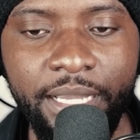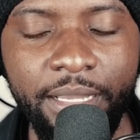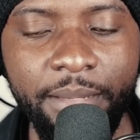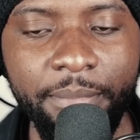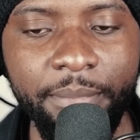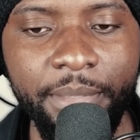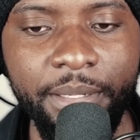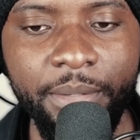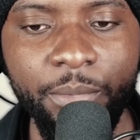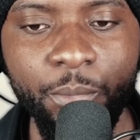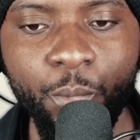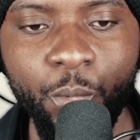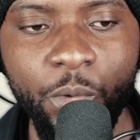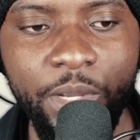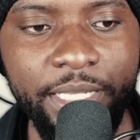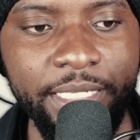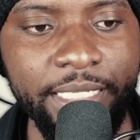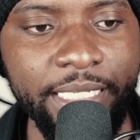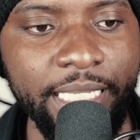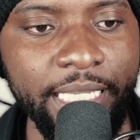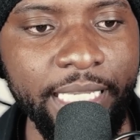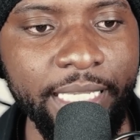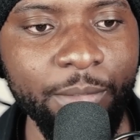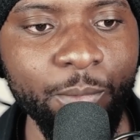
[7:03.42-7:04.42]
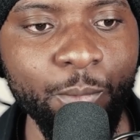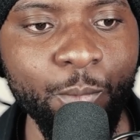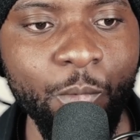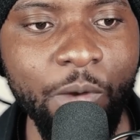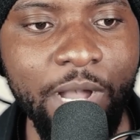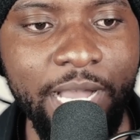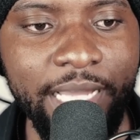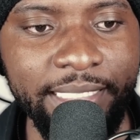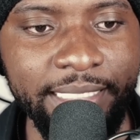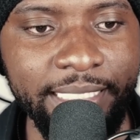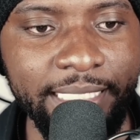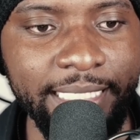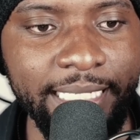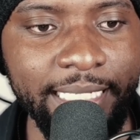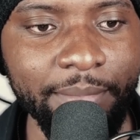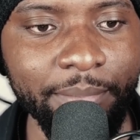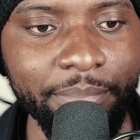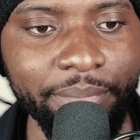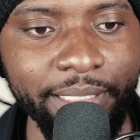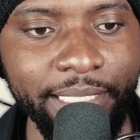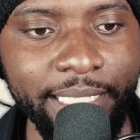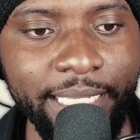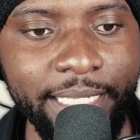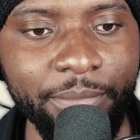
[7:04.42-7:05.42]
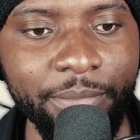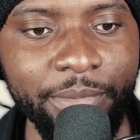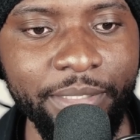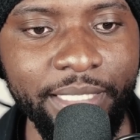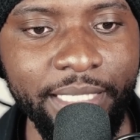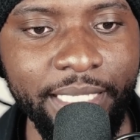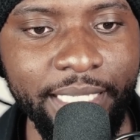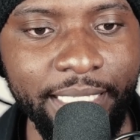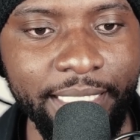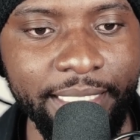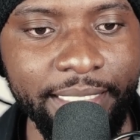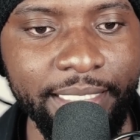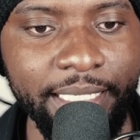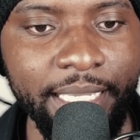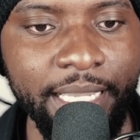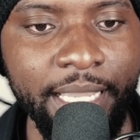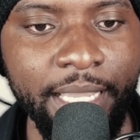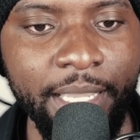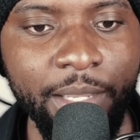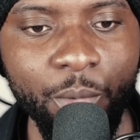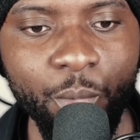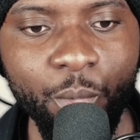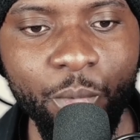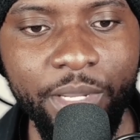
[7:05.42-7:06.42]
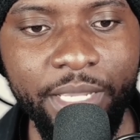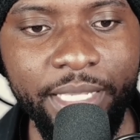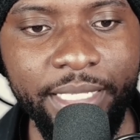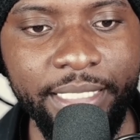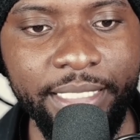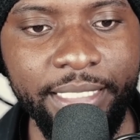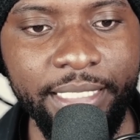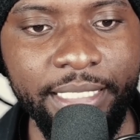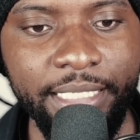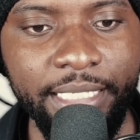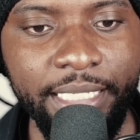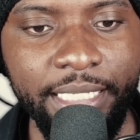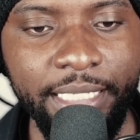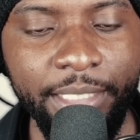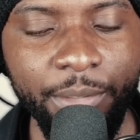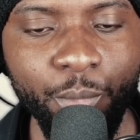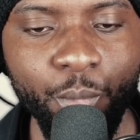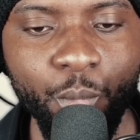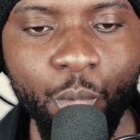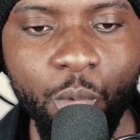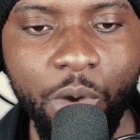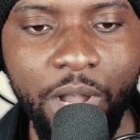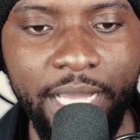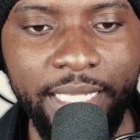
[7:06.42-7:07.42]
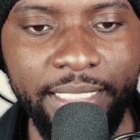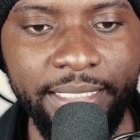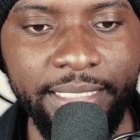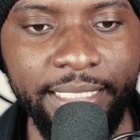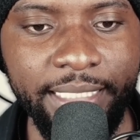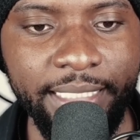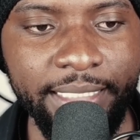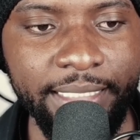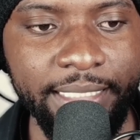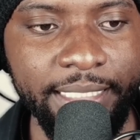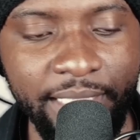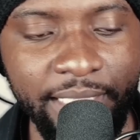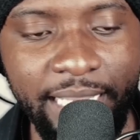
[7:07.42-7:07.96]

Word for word: come when he wanted and played with kids when he wanted.